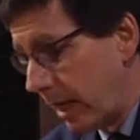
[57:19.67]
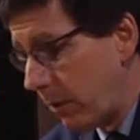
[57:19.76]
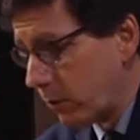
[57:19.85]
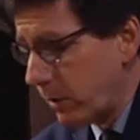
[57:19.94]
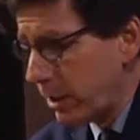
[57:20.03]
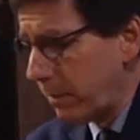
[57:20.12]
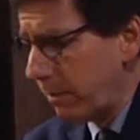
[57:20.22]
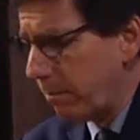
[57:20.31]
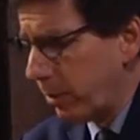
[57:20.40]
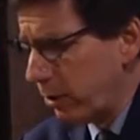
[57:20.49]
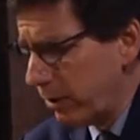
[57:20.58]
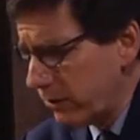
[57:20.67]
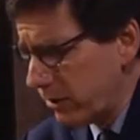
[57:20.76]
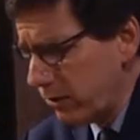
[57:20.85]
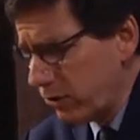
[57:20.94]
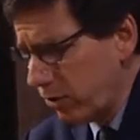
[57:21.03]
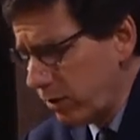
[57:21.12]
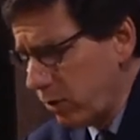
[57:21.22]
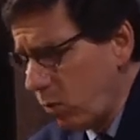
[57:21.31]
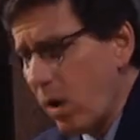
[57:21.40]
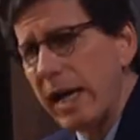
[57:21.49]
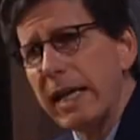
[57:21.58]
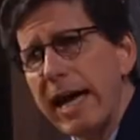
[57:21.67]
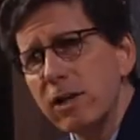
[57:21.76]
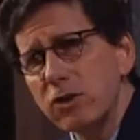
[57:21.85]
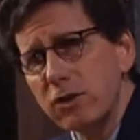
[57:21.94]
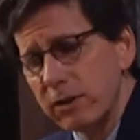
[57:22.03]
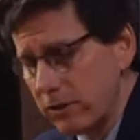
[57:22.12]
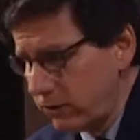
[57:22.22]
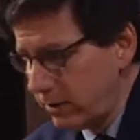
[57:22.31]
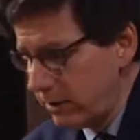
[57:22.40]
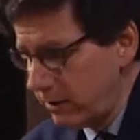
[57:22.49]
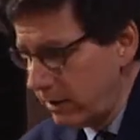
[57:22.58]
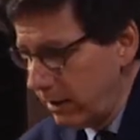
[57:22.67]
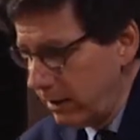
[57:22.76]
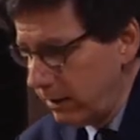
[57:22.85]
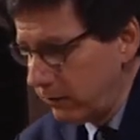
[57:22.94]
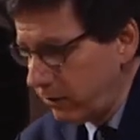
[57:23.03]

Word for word: I would rather be burnt and turned to white ashes than